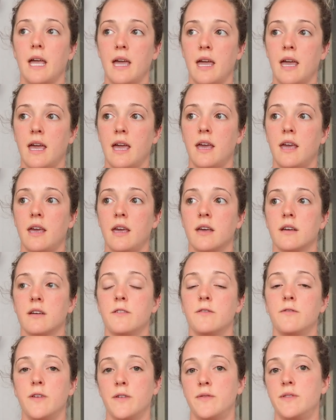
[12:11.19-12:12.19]
a
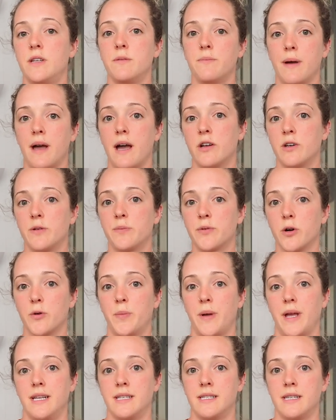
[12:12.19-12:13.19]
15-pound
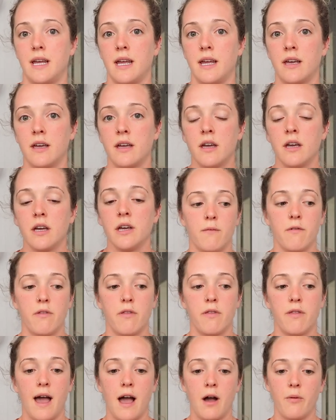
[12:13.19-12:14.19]
propane tank.
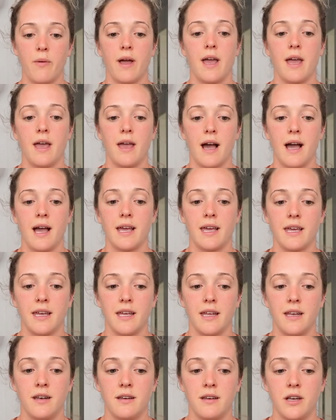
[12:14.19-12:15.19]
That way I
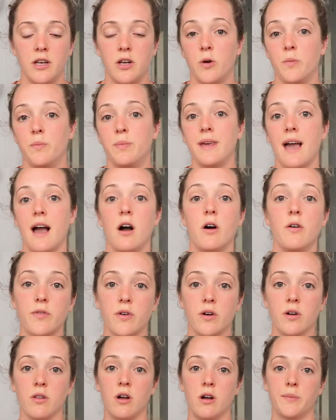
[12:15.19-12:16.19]
can, you know, be out
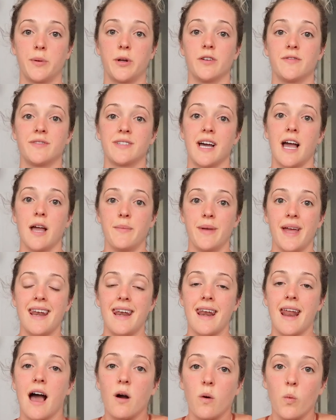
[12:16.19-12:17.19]
for a long period of time
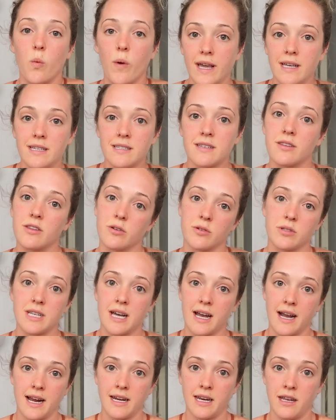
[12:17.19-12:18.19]
and not waste those
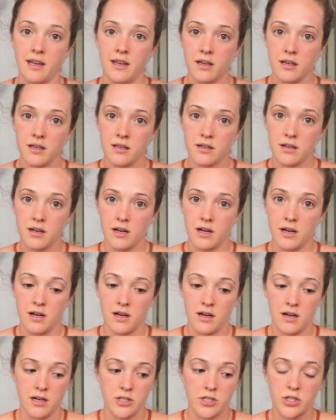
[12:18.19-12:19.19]
tiny
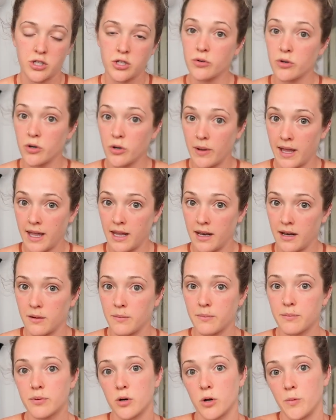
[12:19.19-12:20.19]

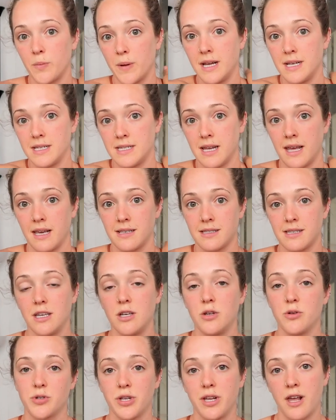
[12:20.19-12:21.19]
screw-in propane tanks
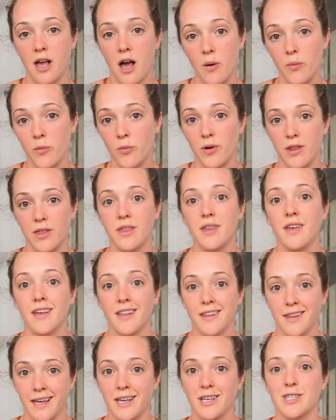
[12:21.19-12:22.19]
that usually come with
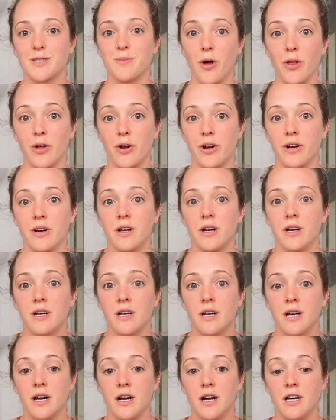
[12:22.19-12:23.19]
like a smaller
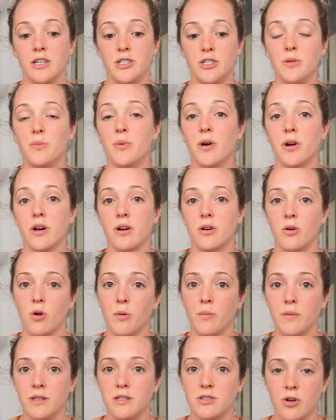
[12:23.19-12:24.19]
2-burner
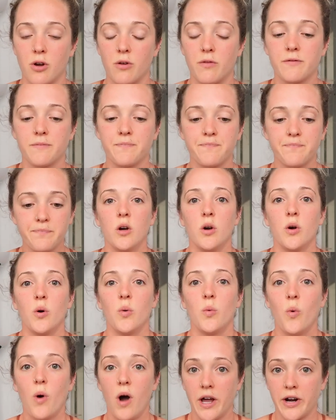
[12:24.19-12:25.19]
Coleman stove.
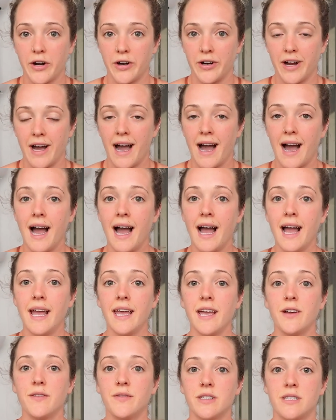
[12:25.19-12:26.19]
Water. I
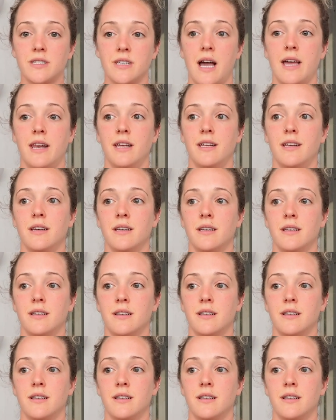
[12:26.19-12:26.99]
have decided